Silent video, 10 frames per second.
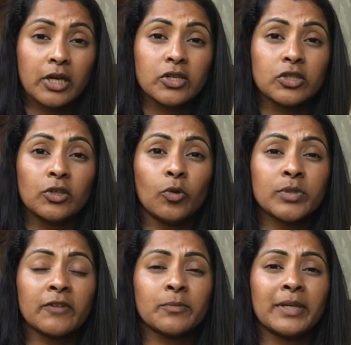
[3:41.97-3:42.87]
So you
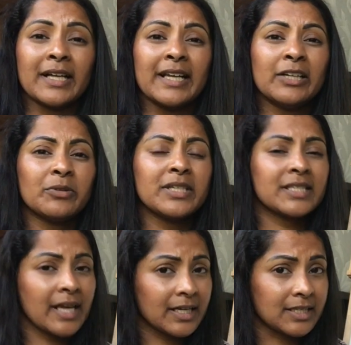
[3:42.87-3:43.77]
almost have to be like little
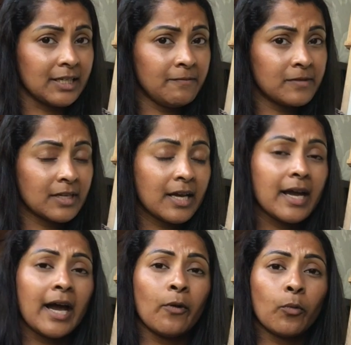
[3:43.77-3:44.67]
detectives
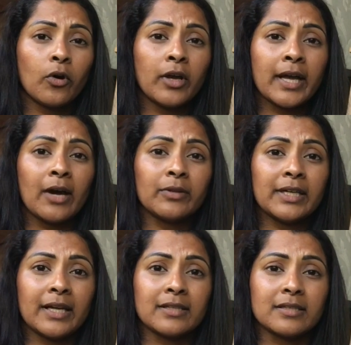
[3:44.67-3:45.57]
and work out the
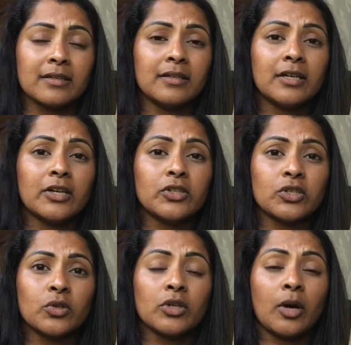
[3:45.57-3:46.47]
answer
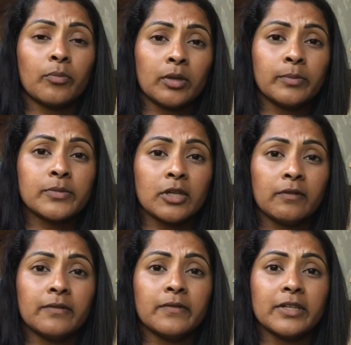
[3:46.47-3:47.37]
to our problem
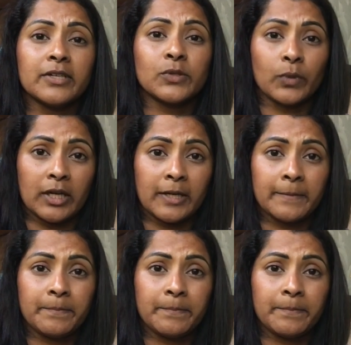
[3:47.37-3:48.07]
solving for this week.